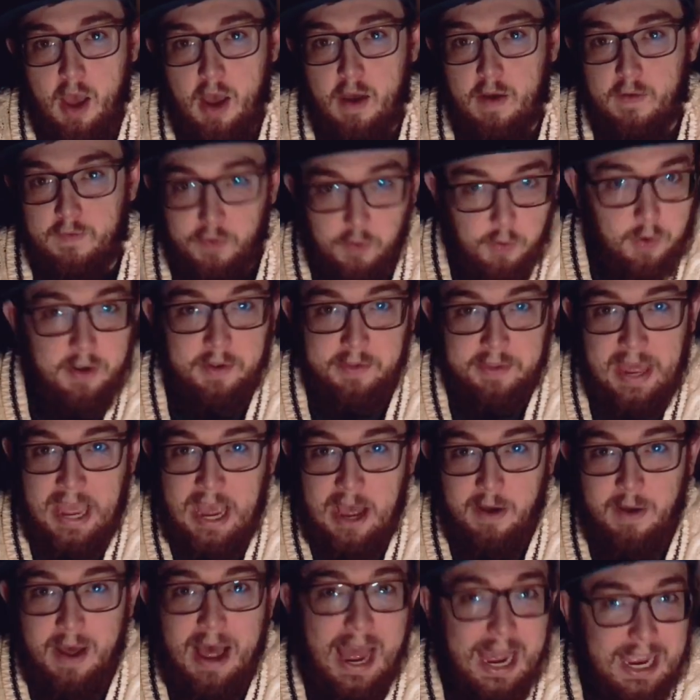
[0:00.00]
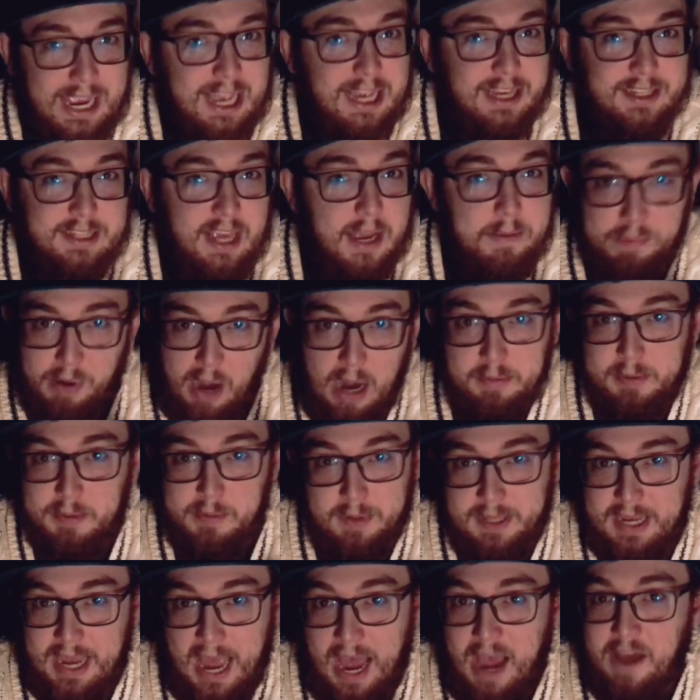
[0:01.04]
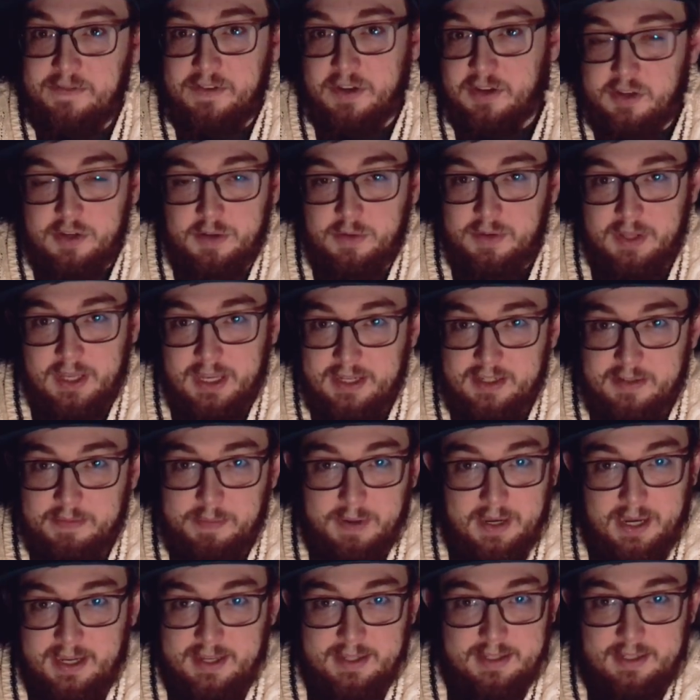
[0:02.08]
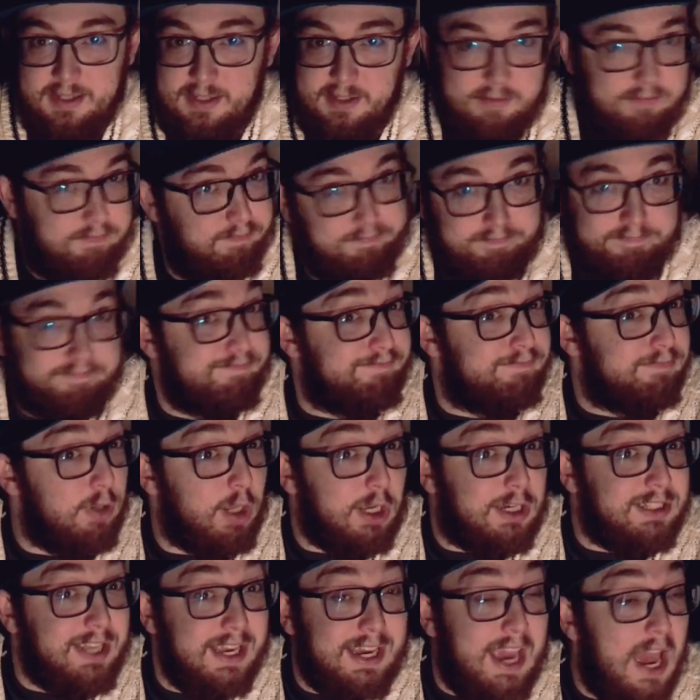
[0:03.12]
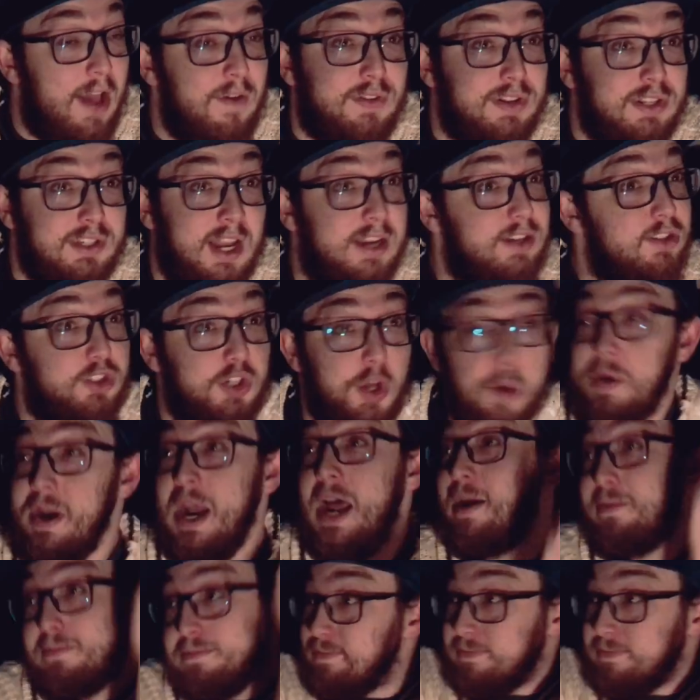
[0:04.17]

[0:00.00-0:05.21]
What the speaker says: For real now, I guess I probably have to do this because looks like Gavin's not showing up.